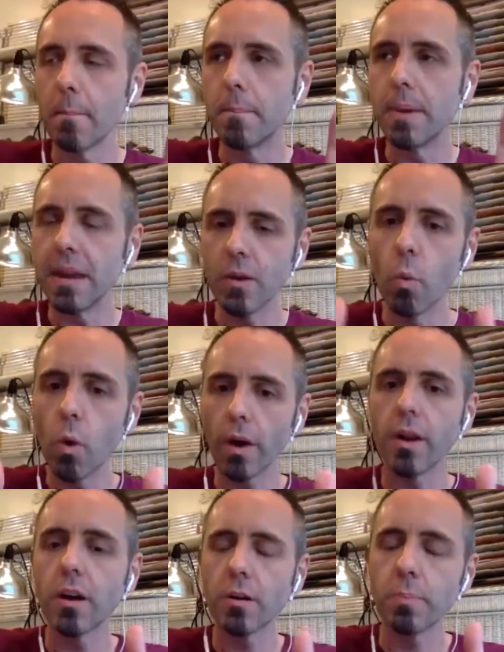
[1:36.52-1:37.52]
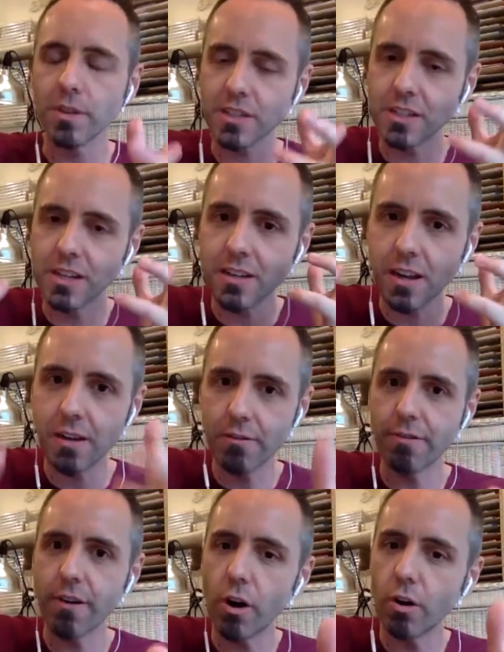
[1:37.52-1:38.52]
being 100%
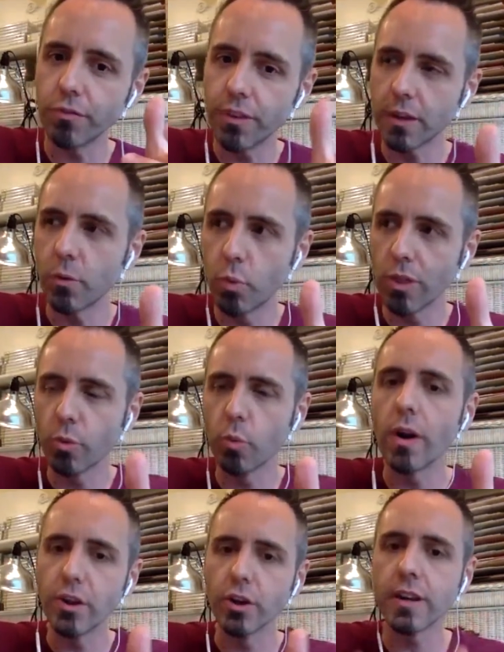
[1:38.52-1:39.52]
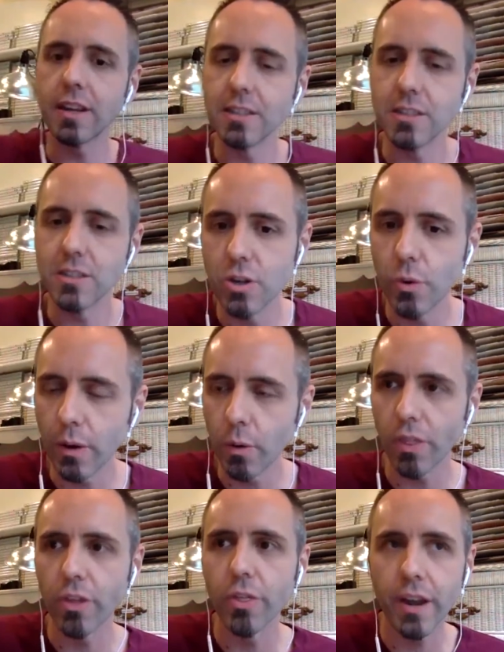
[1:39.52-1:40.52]
involved with what your kid's doing,
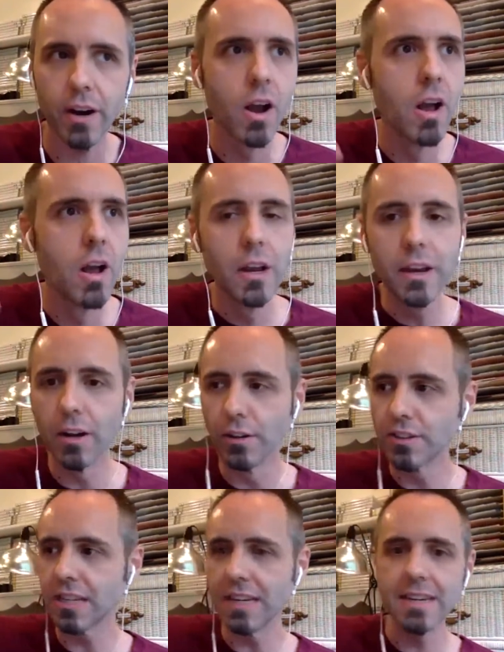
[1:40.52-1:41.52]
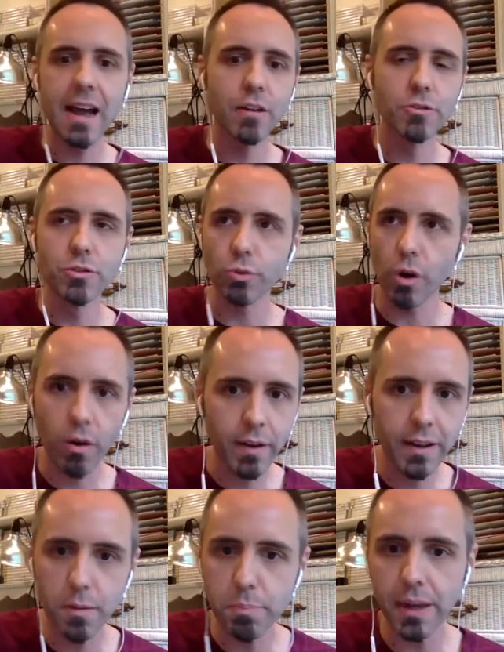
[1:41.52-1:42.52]
whether they're, you know, sitting down
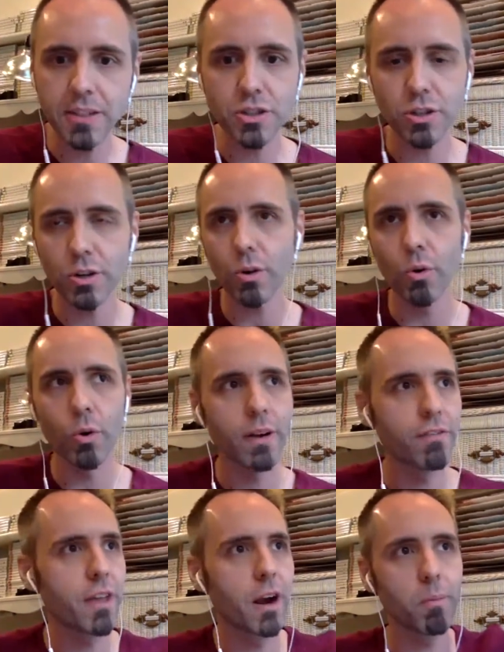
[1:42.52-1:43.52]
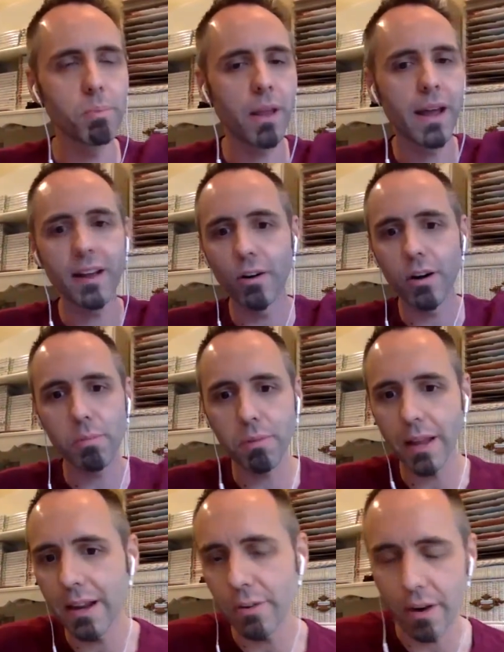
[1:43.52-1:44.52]
drawing a picture or if they're playing on a
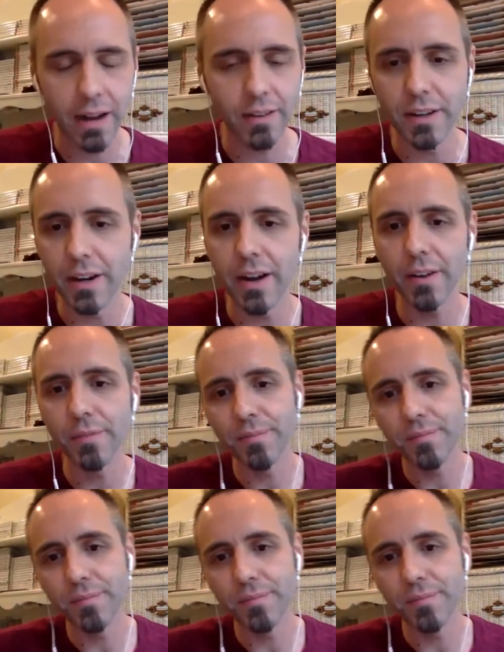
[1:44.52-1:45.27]
playground, you know?